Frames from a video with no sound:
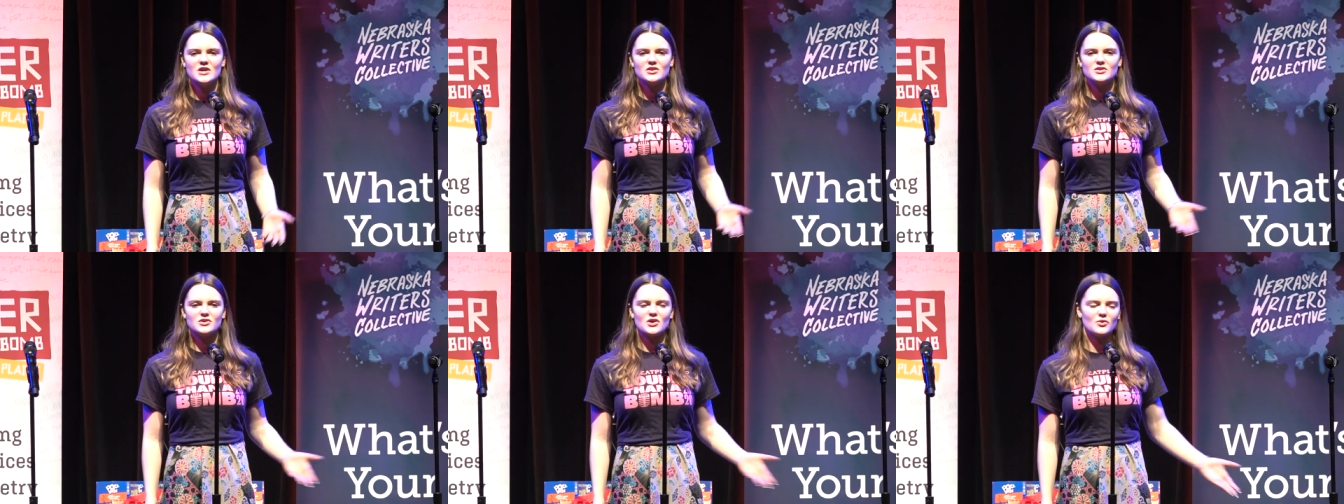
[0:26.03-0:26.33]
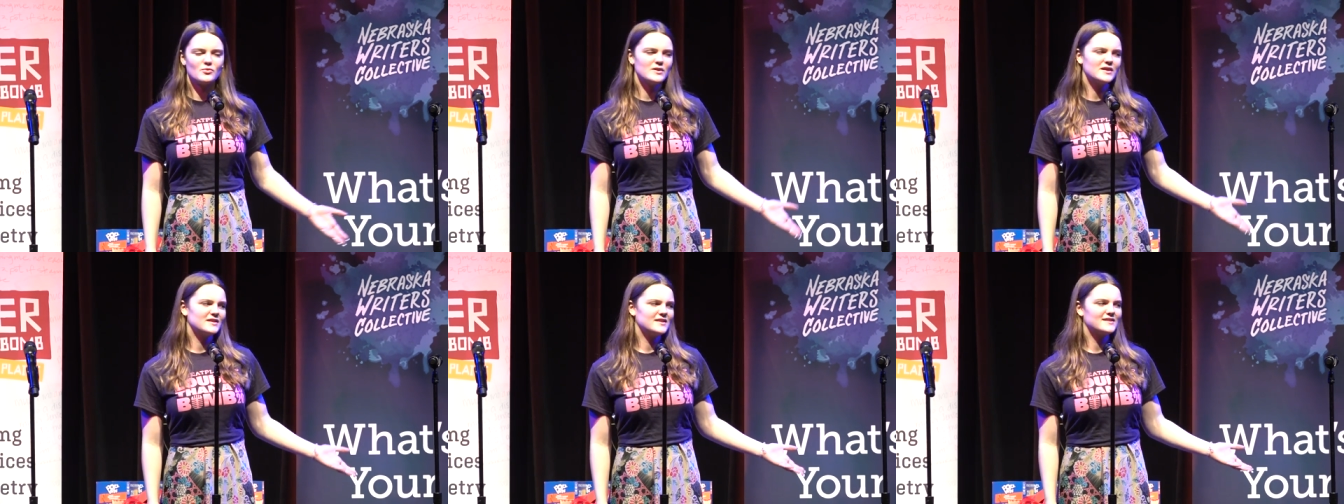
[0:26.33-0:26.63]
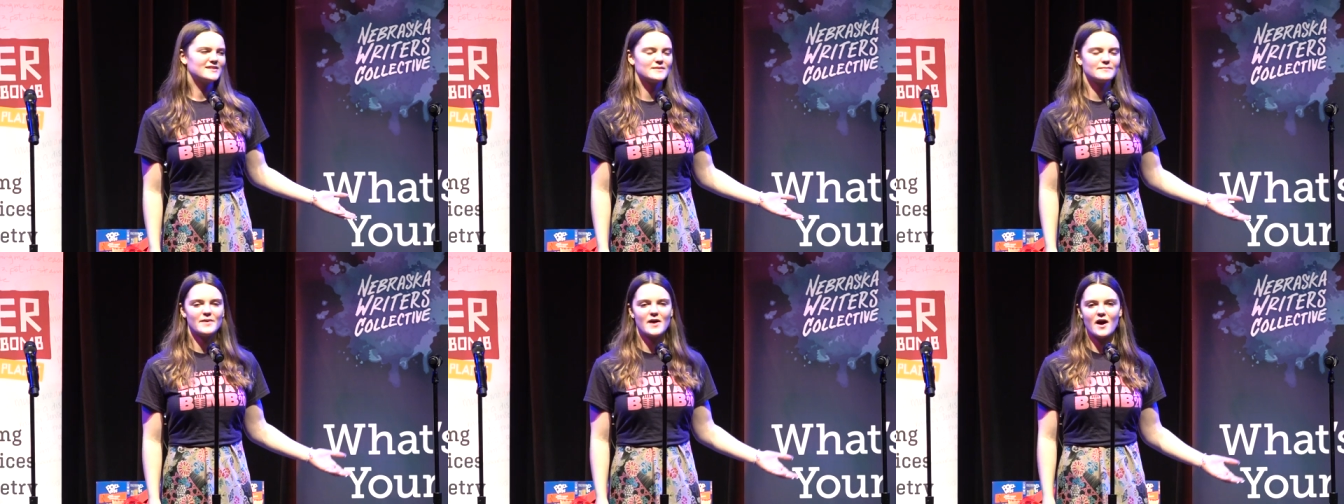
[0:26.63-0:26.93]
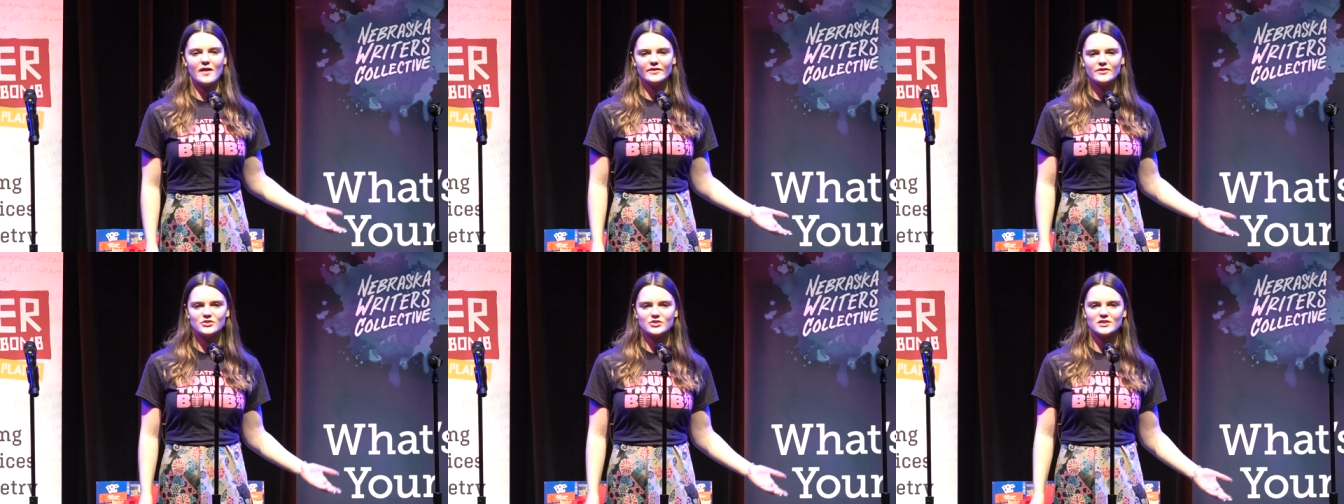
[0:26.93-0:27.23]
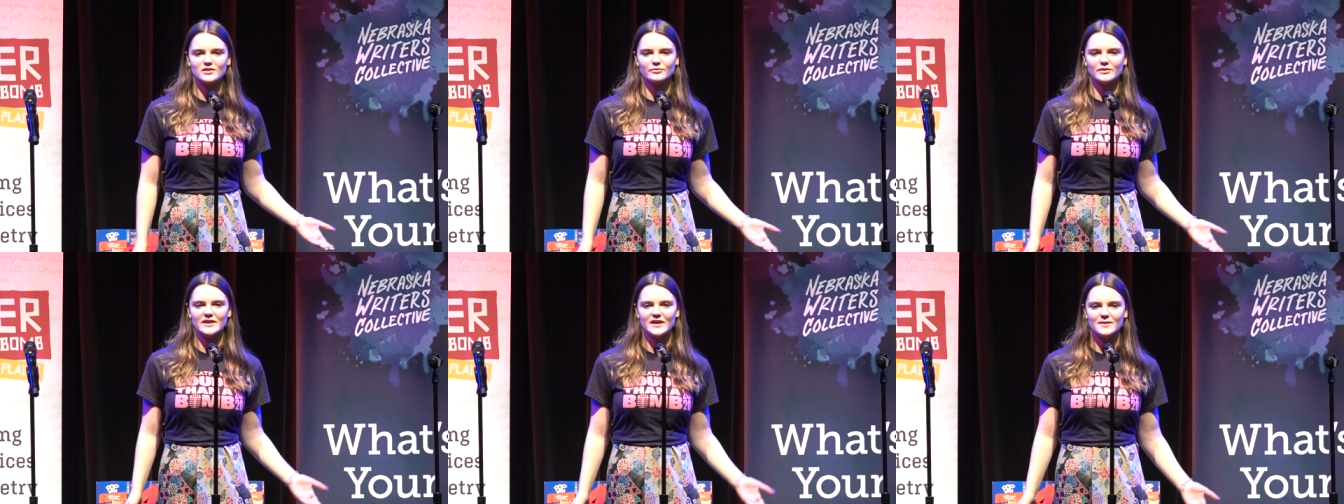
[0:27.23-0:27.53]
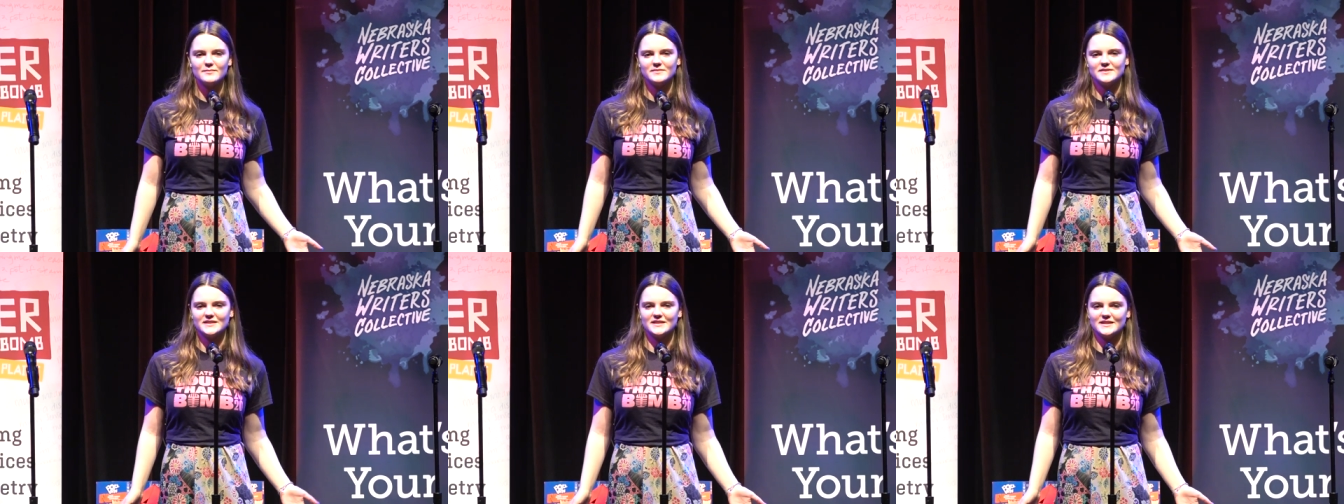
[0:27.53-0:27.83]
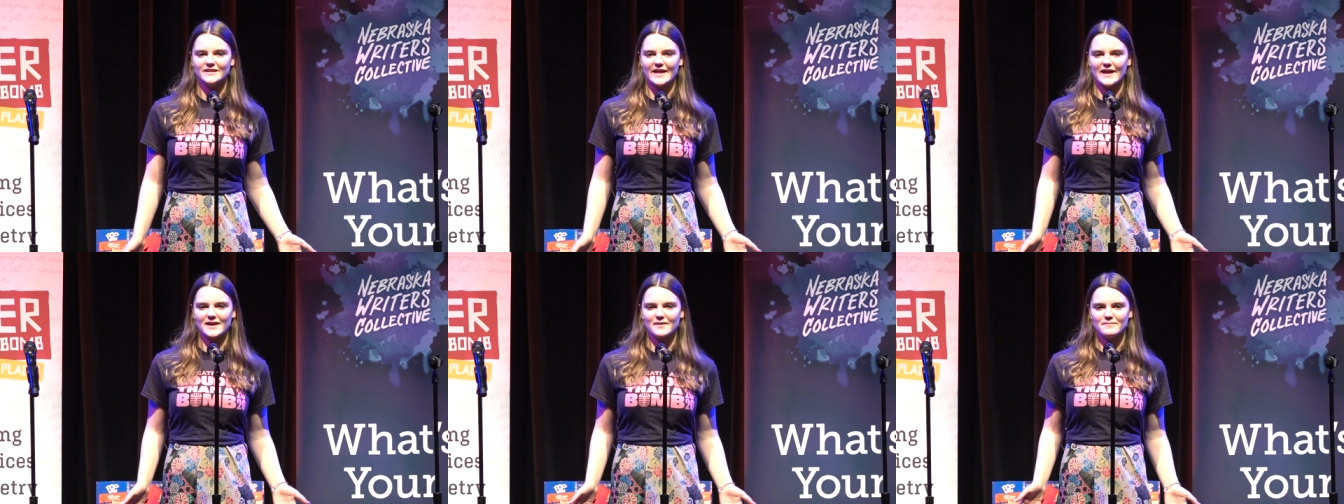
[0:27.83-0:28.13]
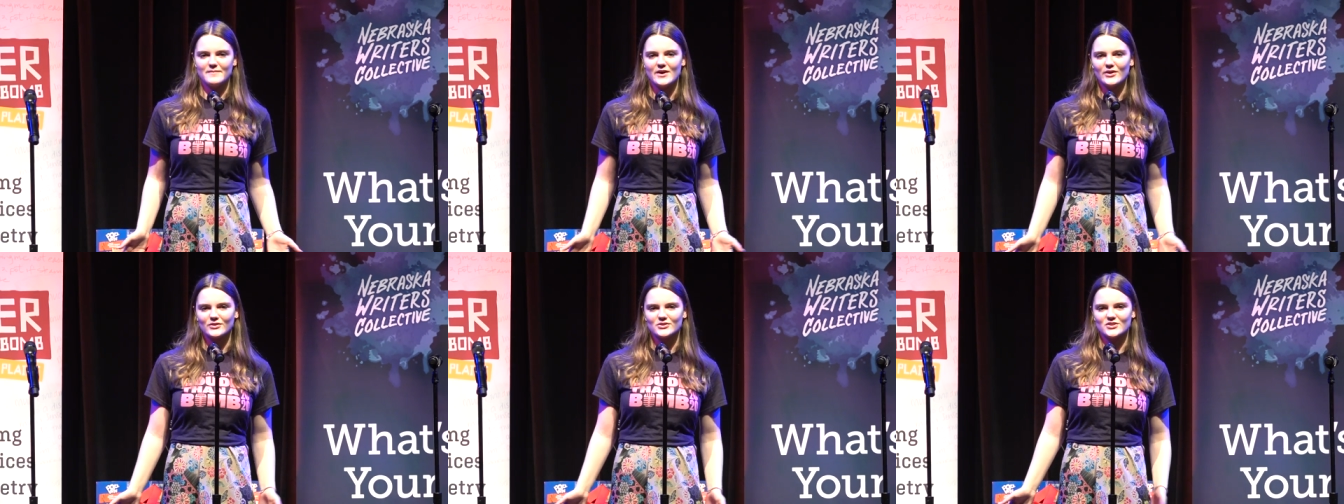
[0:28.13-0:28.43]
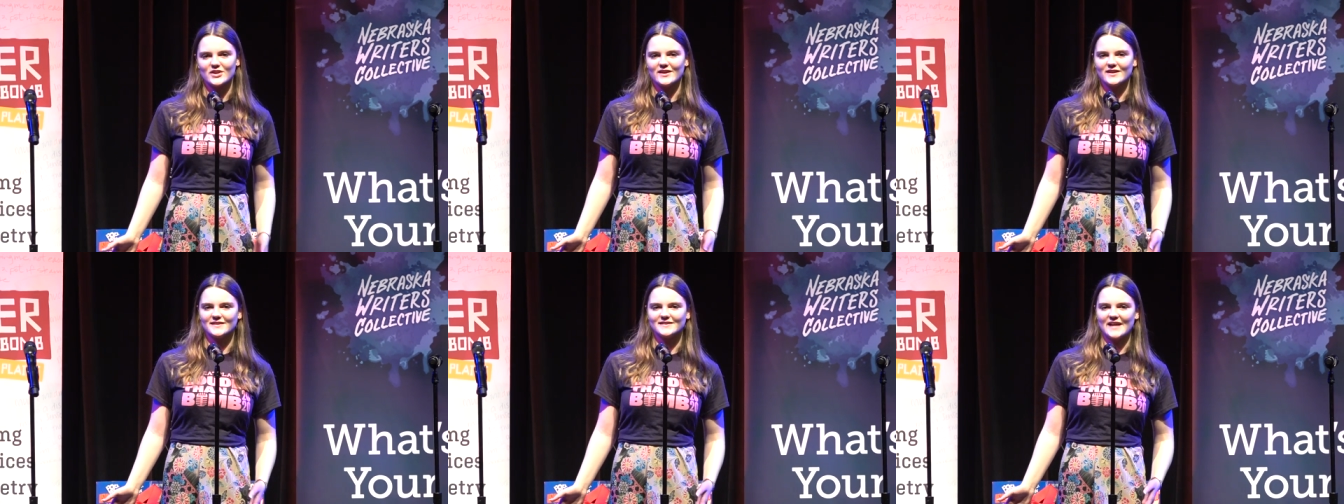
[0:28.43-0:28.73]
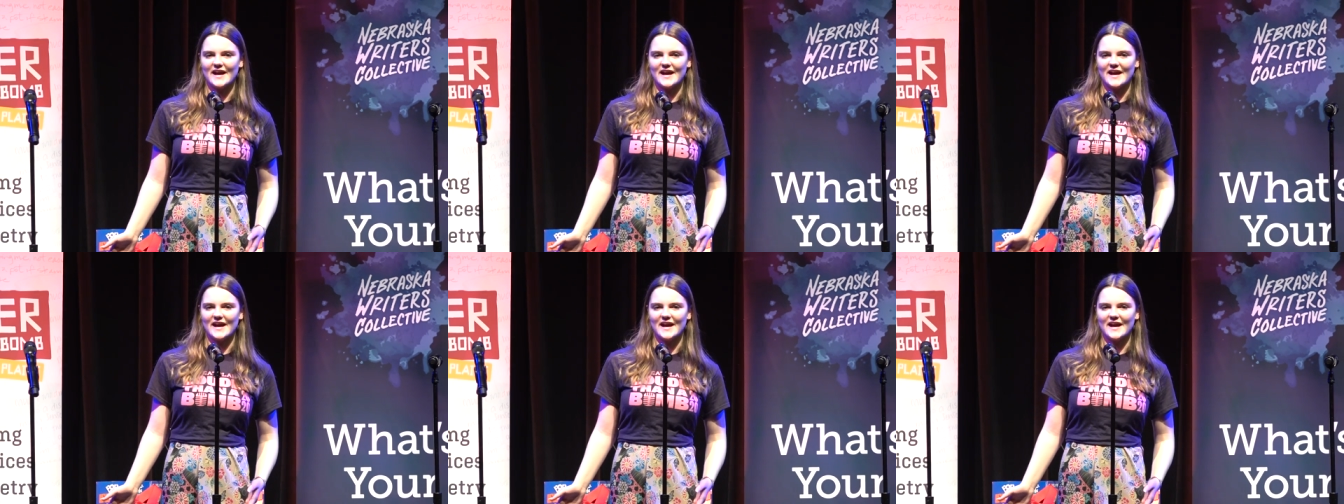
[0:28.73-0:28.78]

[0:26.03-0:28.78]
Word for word: Knowing these apologies were empty, like milk jugs,